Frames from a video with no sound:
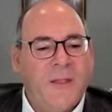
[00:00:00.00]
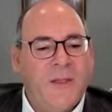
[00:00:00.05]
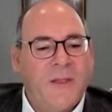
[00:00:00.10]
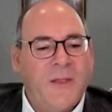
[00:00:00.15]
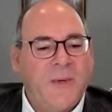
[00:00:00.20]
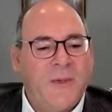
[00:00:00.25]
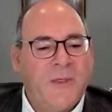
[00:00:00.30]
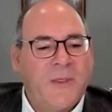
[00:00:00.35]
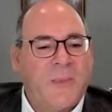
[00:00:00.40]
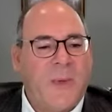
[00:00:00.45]

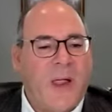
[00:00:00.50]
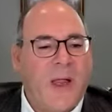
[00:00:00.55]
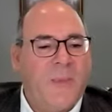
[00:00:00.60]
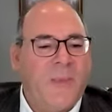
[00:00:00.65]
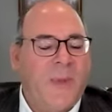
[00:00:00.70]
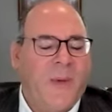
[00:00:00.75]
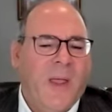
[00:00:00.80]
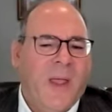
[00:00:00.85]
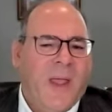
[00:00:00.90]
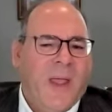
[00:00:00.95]
to inspire
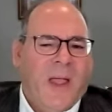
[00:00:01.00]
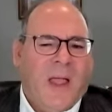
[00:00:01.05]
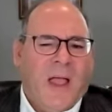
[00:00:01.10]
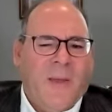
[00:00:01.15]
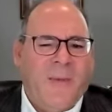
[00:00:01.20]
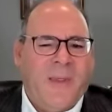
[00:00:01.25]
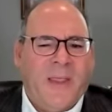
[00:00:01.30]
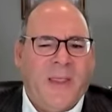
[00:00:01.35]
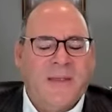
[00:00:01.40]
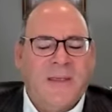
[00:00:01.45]
people?
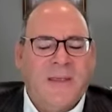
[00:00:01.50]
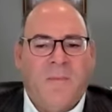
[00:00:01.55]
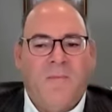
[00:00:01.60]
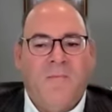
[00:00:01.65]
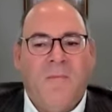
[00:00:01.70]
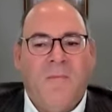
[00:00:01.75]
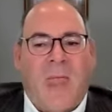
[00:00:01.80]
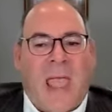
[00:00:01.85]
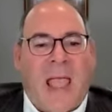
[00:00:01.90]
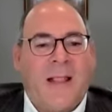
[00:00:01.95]
I mean, does it
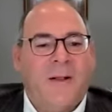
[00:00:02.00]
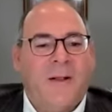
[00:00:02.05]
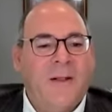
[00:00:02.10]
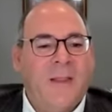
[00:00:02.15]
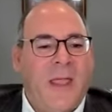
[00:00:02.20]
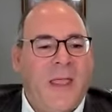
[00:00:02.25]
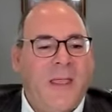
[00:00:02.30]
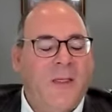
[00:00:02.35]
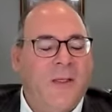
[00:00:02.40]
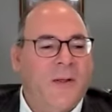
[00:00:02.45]
matter
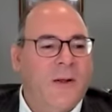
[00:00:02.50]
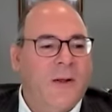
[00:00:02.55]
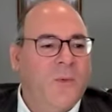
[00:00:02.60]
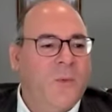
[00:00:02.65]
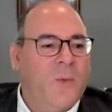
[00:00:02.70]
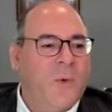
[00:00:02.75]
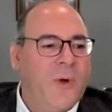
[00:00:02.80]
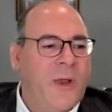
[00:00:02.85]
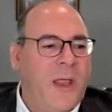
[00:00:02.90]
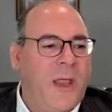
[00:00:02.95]
that you're
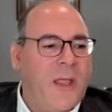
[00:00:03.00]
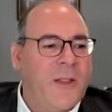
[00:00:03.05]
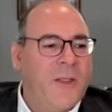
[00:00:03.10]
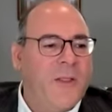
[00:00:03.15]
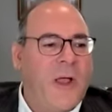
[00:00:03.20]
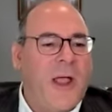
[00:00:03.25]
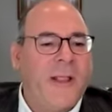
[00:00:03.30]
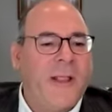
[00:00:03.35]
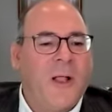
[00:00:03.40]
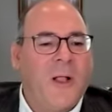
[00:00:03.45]
in work at
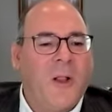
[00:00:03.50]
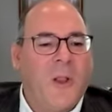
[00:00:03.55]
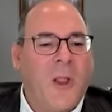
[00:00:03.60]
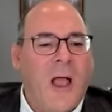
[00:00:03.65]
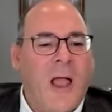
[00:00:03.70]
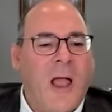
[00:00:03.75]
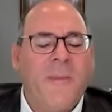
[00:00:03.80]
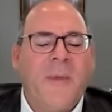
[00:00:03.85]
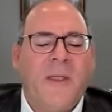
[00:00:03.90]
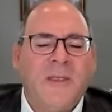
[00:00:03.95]
nine
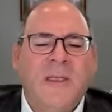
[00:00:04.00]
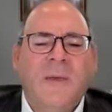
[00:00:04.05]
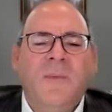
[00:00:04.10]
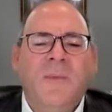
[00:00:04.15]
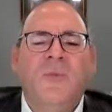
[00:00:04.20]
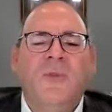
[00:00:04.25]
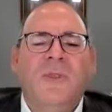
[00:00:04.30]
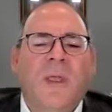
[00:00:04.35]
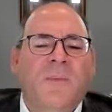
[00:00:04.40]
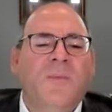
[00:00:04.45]
o'clock? I mean,
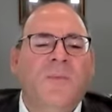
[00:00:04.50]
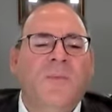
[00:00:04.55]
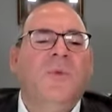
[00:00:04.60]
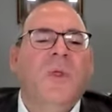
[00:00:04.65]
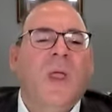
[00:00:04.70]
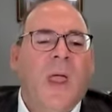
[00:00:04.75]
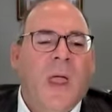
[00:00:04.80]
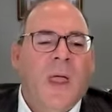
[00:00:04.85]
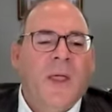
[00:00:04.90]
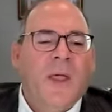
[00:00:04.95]
some some
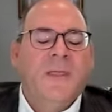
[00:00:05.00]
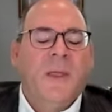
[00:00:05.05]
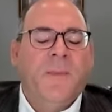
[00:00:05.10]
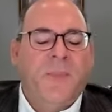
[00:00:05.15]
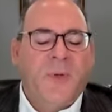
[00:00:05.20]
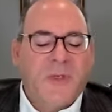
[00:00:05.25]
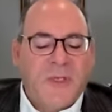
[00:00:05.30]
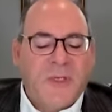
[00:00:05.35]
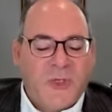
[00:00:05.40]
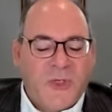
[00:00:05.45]
some
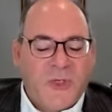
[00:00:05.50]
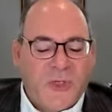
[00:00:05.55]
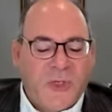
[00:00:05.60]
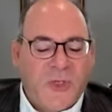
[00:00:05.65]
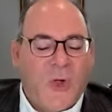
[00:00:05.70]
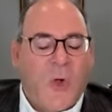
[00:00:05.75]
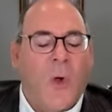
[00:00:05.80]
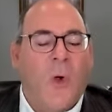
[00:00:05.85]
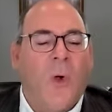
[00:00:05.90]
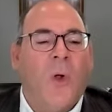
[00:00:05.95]
positions
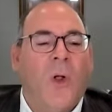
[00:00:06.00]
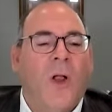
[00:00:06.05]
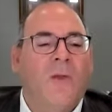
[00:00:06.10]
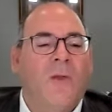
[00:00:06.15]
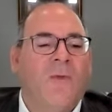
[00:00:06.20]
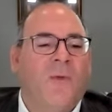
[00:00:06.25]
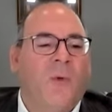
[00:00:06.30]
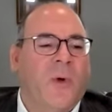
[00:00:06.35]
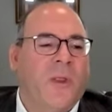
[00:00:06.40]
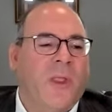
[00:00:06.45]

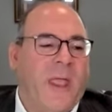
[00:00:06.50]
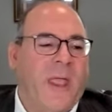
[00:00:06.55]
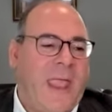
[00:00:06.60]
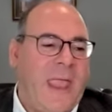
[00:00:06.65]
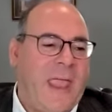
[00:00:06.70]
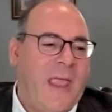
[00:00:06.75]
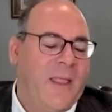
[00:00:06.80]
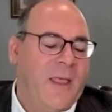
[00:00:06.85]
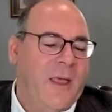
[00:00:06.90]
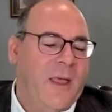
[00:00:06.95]
call for like,
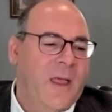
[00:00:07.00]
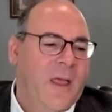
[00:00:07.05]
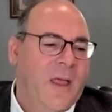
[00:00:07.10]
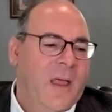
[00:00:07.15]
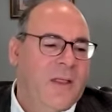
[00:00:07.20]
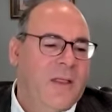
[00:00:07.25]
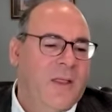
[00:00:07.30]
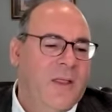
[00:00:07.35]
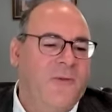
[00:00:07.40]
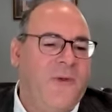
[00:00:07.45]
hey, the
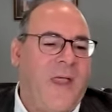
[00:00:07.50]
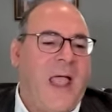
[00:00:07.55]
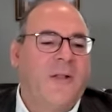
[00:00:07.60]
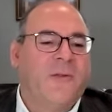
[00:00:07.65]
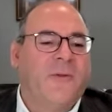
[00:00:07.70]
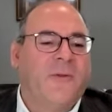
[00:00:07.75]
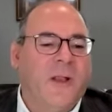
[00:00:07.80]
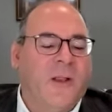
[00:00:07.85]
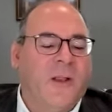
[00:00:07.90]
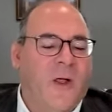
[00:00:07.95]
the
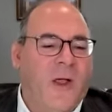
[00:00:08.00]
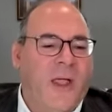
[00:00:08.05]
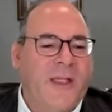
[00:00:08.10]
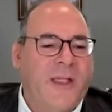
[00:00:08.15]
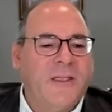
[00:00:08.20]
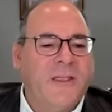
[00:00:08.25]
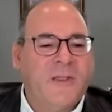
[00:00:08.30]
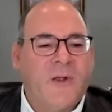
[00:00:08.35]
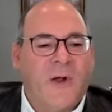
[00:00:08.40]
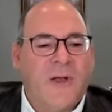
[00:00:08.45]
factory
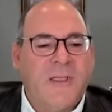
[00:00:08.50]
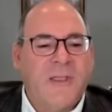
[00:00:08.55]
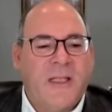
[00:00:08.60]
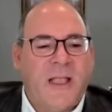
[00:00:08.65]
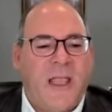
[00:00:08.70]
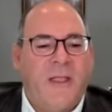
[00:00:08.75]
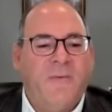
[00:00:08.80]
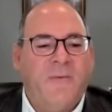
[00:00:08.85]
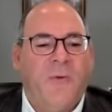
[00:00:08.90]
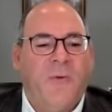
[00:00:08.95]
line starts at
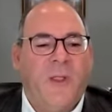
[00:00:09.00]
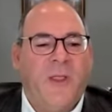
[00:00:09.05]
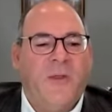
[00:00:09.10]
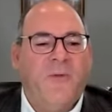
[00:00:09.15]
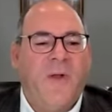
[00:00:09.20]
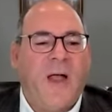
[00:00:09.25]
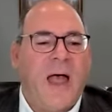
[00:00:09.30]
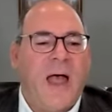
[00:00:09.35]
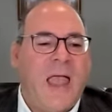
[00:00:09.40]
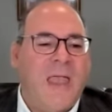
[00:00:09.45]
eight forty
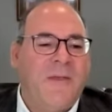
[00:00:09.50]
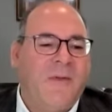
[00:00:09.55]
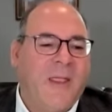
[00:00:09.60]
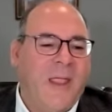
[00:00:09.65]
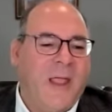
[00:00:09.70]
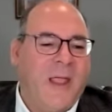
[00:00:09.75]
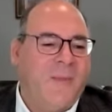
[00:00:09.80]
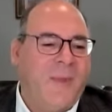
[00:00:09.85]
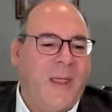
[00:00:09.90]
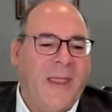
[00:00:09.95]
five, and
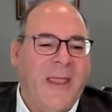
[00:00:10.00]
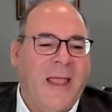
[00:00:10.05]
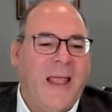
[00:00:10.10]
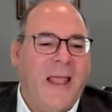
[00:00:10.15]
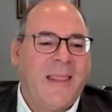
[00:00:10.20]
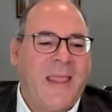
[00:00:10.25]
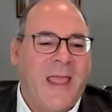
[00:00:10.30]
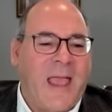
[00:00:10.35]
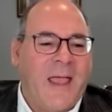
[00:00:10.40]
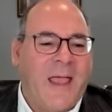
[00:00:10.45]
you got I
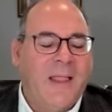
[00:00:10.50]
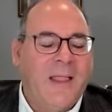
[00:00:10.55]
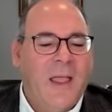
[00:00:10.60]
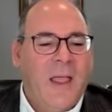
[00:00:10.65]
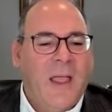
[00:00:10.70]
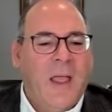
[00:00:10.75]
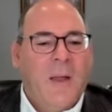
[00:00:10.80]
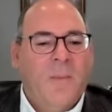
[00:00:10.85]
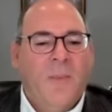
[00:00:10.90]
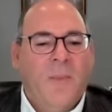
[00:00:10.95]
got that.
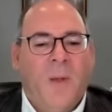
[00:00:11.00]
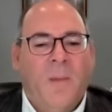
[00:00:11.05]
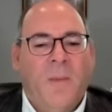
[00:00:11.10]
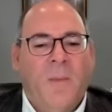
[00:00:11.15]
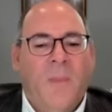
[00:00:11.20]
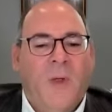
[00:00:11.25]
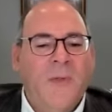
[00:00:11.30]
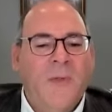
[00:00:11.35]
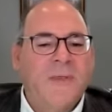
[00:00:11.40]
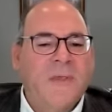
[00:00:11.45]
Right. But
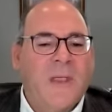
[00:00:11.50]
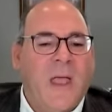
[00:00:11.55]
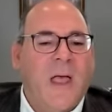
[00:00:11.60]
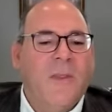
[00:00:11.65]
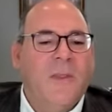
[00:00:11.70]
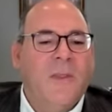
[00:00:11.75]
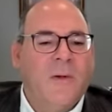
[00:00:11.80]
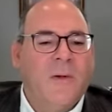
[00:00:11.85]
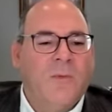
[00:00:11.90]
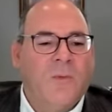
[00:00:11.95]
most
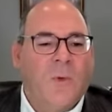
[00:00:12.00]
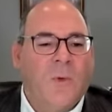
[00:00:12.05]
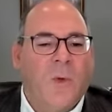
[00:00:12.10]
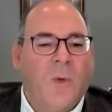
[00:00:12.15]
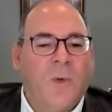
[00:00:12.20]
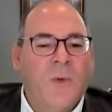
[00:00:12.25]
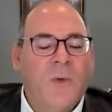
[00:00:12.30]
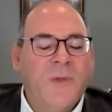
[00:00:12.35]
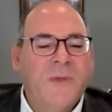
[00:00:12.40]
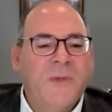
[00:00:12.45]
other
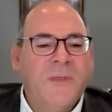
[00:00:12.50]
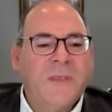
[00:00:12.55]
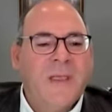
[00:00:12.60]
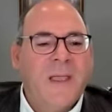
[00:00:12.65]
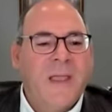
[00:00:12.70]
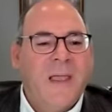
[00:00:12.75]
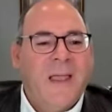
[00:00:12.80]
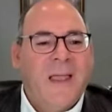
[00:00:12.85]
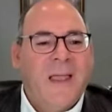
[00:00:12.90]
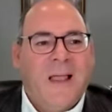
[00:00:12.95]

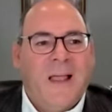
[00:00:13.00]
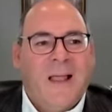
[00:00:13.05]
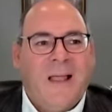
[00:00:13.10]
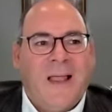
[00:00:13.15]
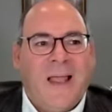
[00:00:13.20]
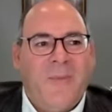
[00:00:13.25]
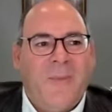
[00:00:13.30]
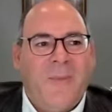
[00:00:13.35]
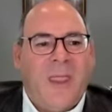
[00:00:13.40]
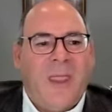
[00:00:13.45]
roles,
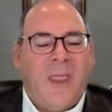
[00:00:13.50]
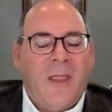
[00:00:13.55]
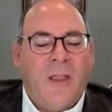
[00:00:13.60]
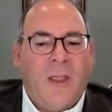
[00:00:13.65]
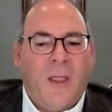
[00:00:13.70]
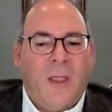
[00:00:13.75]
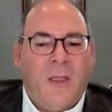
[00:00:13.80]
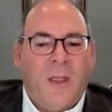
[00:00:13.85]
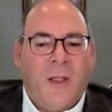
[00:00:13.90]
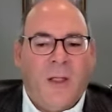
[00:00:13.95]
I
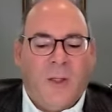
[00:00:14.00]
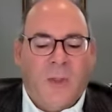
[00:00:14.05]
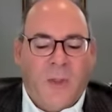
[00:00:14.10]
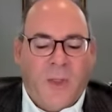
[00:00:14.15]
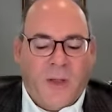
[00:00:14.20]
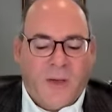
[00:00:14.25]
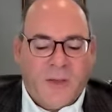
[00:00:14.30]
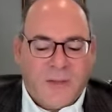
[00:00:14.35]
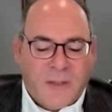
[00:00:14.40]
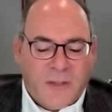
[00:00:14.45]
mean, you know,
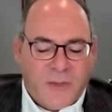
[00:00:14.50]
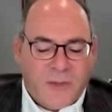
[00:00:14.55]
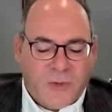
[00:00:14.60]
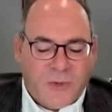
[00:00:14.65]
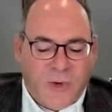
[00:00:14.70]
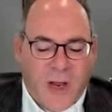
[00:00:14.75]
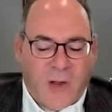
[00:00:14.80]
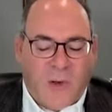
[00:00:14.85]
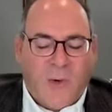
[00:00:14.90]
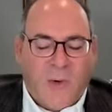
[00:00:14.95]
there's a
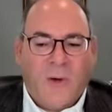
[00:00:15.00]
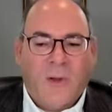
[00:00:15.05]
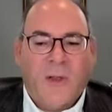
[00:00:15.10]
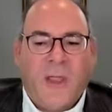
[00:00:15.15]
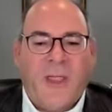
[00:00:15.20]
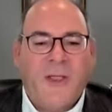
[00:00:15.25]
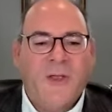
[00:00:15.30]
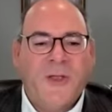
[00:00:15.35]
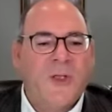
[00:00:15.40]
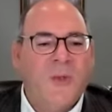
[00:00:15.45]
direct
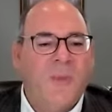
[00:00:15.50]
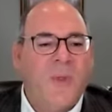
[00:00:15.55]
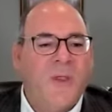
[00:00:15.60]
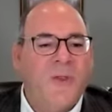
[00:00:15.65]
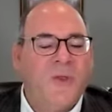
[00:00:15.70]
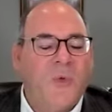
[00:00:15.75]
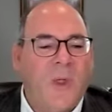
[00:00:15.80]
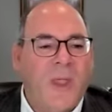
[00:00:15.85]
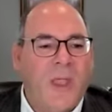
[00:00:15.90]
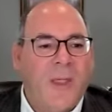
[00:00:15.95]
correlation
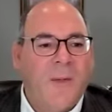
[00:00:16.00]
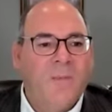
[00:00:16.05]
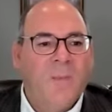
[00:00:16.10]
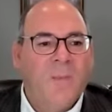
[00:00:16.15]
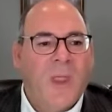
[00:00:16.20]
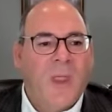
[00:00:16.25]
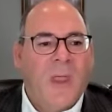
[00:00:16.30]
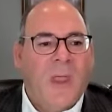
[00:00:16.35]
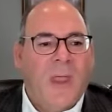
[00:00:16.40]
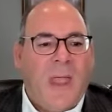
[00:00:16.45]

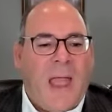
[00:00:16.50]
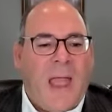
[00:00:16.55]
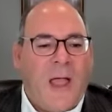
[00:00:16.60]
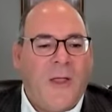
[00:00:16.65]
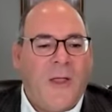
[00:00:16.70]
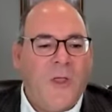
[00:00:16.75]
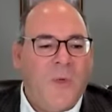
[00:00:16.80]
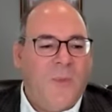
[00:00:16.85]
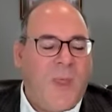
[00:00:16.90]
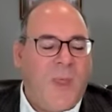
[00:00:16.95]
between
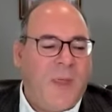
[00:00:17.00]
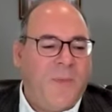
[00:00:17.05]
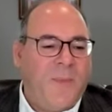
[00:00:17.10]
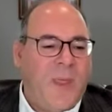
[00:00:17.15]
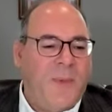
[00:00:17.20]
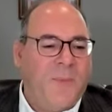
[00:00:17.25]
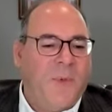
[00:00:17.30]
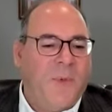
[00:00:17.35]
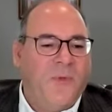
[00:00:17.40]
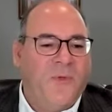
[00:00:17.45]
how you make
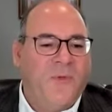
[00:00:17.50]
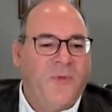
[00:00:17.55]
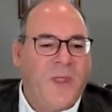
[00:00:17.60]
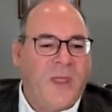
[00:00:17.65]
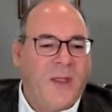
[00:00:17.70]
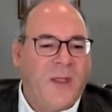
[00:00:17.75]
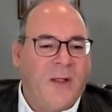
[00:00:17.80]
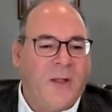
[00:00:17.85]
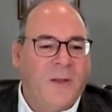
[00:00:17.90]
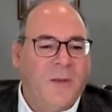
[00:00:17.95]
people
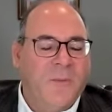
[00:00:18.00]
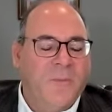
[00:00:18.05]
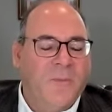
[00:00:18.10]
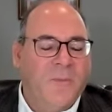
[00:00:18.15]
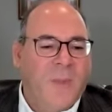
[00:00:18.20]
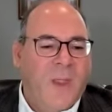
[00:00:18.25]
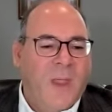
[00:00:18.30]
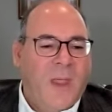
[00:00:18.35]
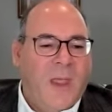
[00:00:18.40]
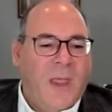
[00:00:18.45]
feel
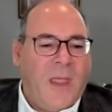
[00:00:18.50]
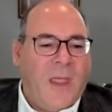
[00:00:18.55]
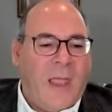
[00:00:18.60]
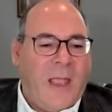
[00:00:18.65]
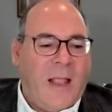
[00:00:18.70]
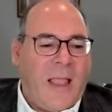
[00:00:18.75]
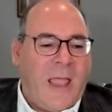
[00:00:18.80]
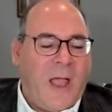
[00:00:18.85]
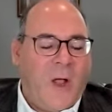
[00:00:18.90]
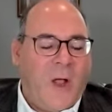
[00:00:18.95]

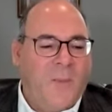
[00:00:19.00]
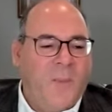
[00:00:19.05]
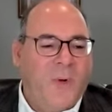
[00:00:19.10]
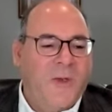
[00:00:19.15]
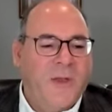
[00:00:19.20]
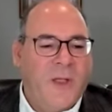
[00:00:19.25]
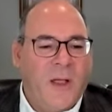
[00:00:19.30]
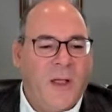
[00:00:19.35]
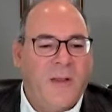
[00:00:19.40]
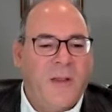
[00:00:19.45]
and how
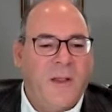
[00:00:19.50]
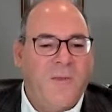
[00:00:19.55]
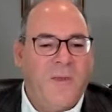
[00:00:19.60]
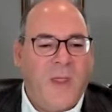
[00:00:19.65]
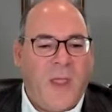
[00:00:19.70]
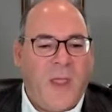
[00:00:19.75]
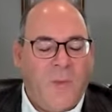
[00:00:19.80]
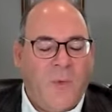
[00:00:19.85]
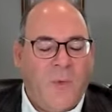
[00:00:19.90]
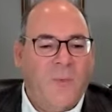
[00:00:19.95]
productive
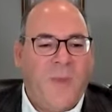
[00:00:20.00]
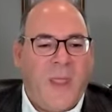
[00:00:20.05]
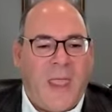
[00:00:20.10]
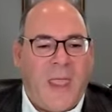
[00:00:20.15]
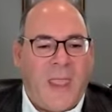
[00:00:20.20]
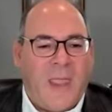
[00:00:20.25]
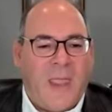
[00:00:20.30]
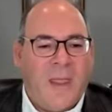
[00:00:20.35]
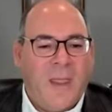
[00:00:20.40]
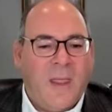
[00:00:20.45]
they will
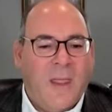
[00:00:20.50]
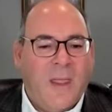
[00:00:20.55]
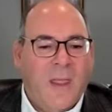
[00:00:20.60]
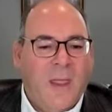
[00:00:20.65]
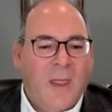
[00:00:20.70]
be.